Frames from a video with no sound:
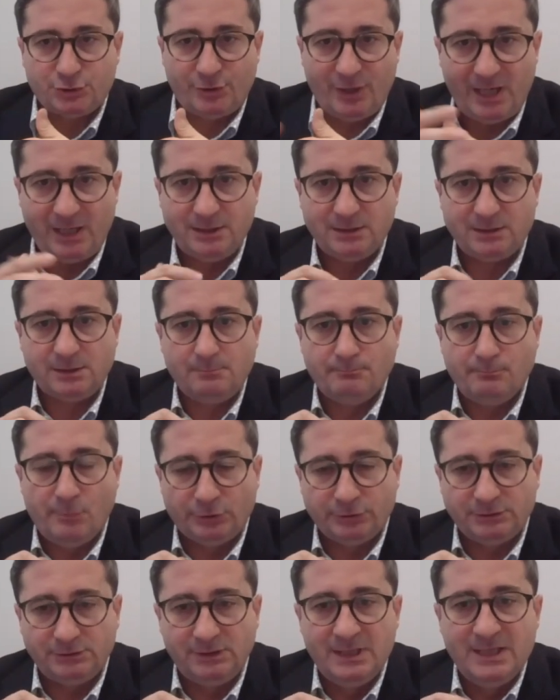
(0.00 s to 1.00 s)
trained
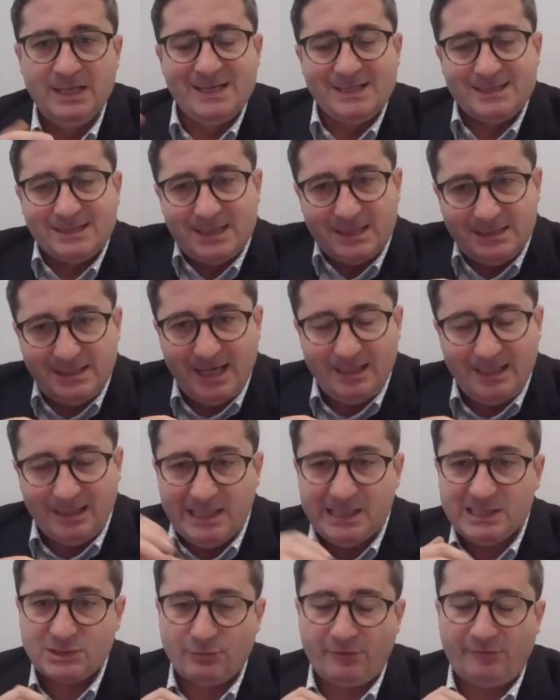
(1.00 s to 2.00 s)
model that then
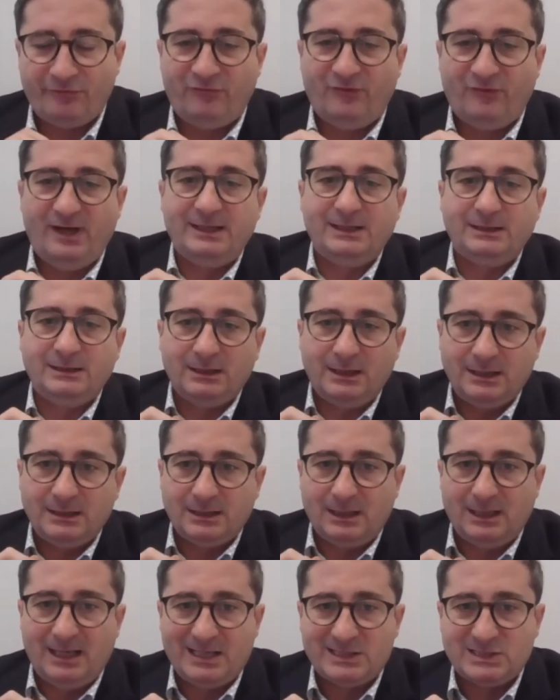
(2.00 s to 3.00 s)
is refined
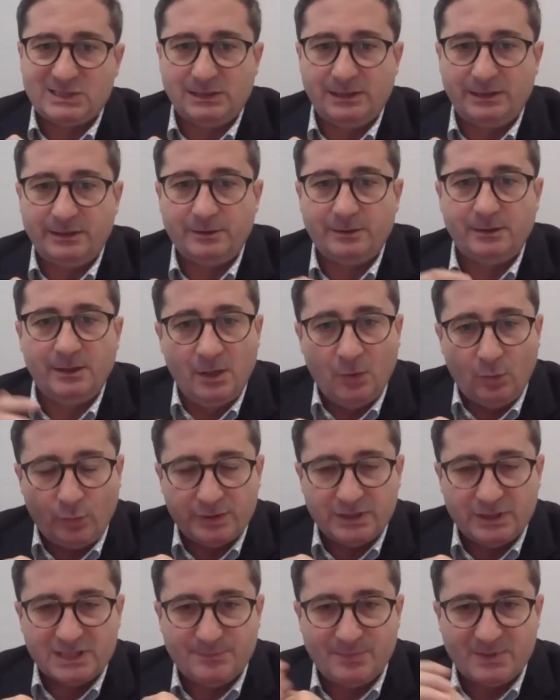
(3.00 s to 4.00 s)
in the last layer
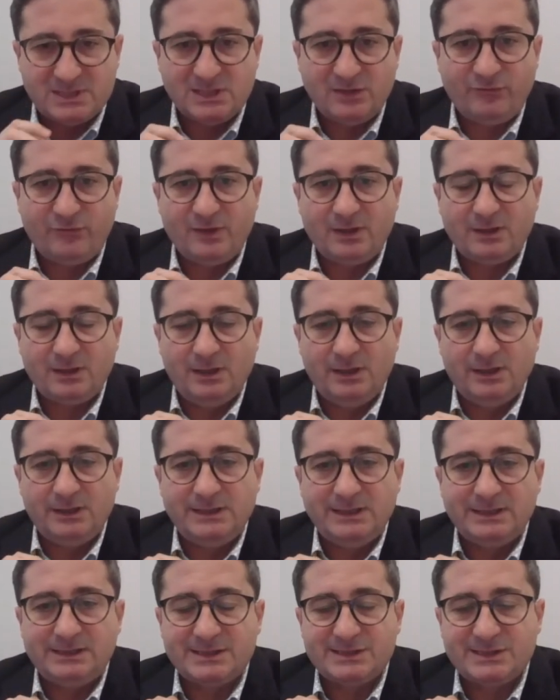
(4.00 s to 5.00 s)
with the specific
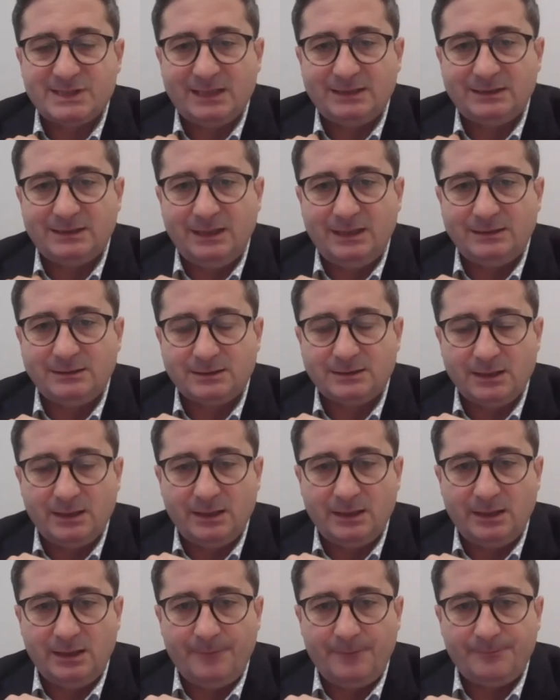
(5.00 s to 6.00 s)
data set. And
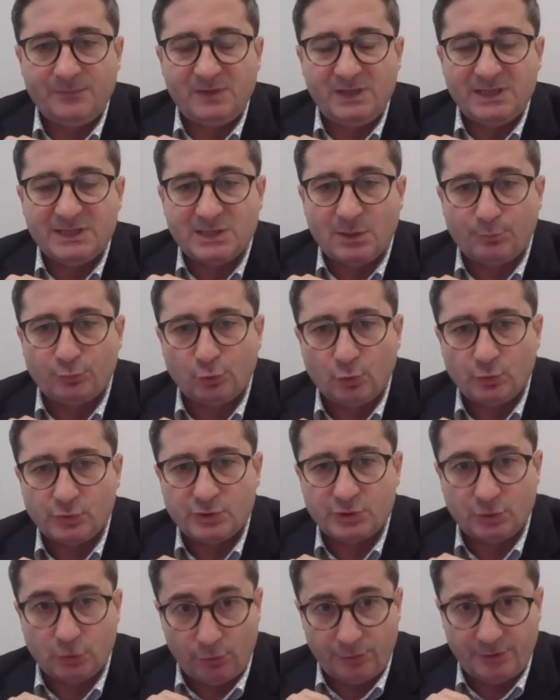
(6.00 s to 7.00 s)
this
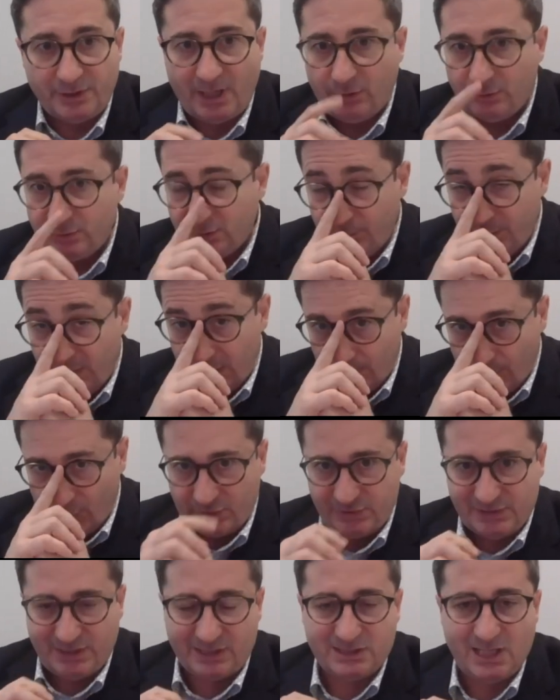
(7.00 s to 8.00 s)
approach turned out to be the
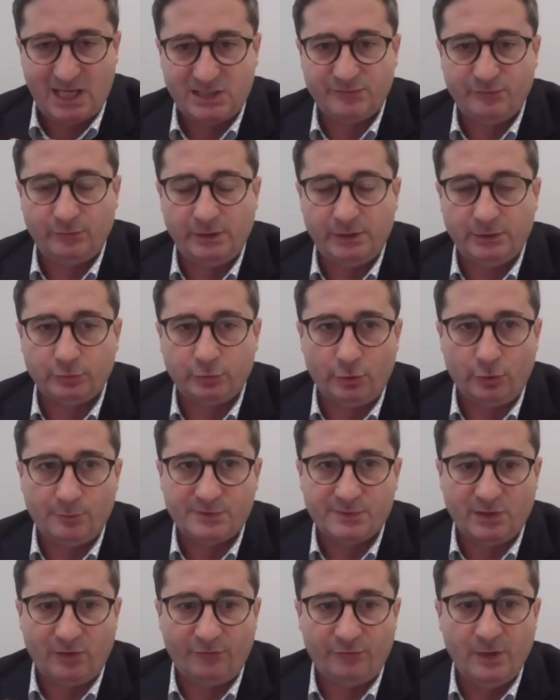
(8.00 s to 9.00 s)
most successful in
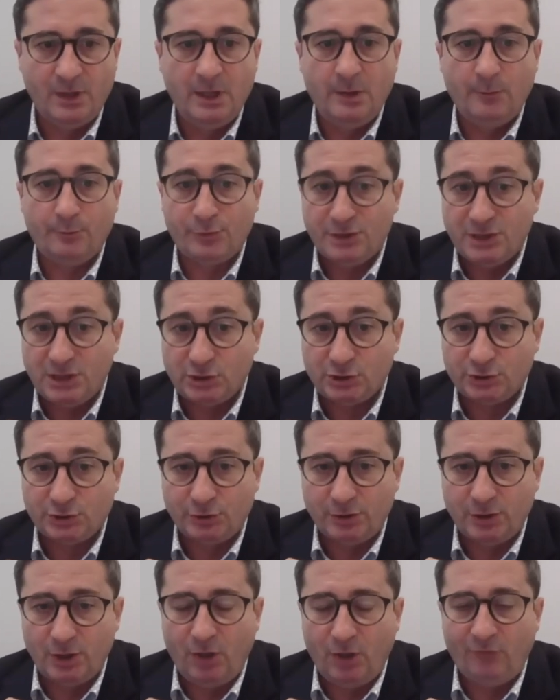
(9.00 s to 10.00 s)
terms of
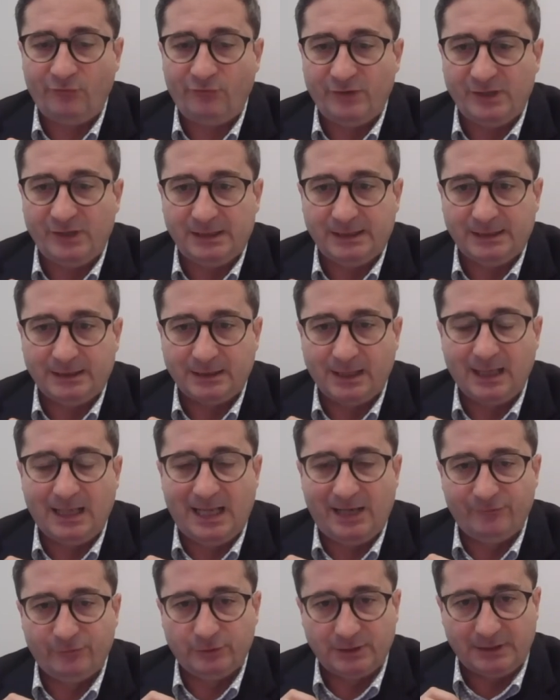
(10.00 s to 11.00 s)
prediction of filling
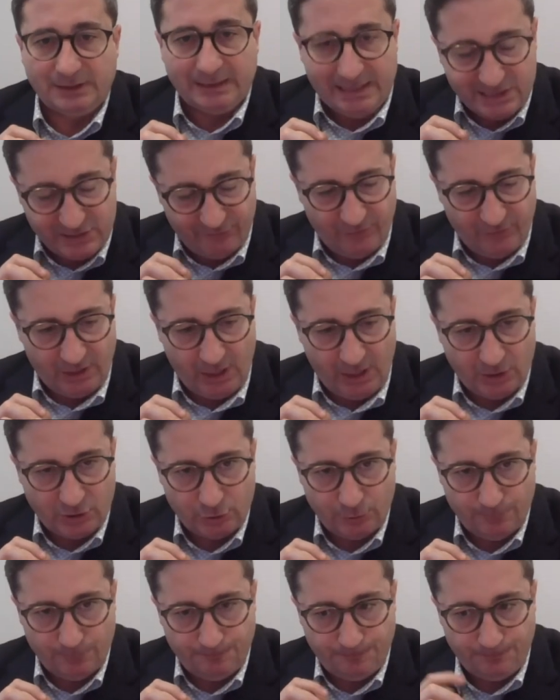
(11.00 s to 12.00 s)
level
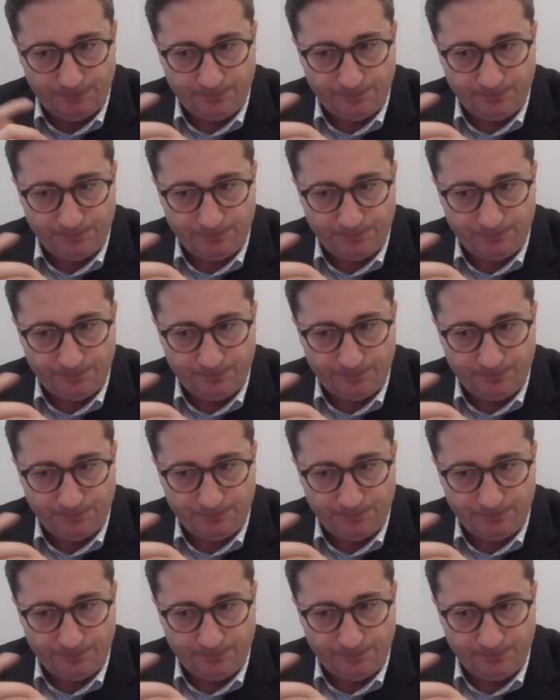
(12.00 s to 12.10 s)
classification.